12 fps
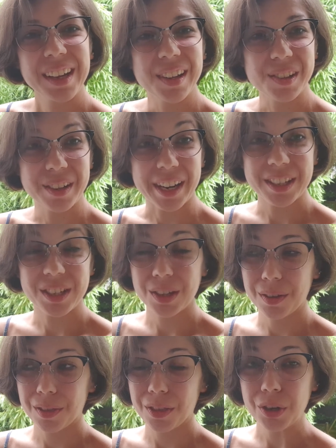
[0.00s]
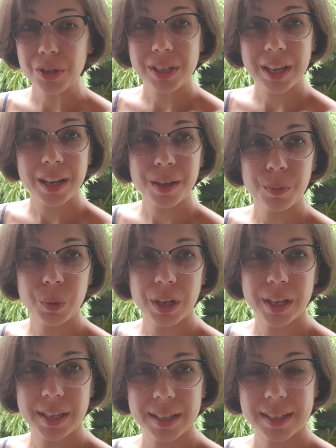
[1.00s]
All right, so Thursday
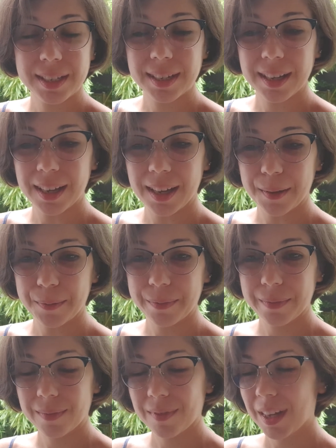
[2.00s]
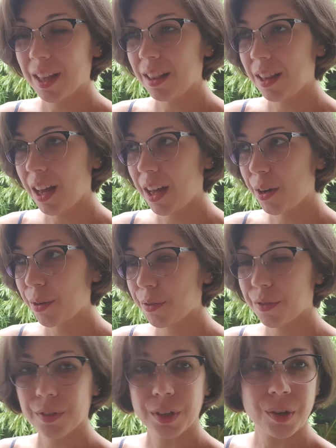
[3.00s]
was a lot of
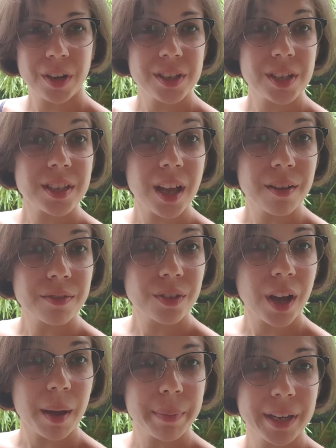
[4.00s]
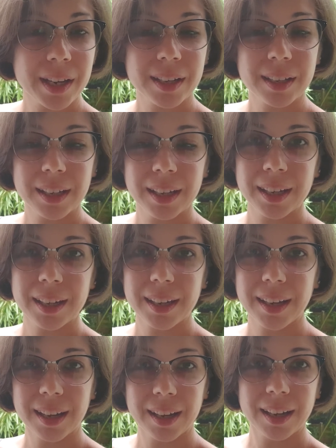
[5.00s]
crazy stuff happening in
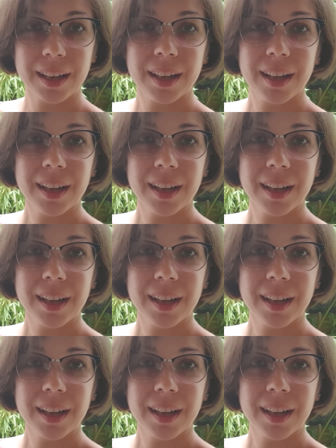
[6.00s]
our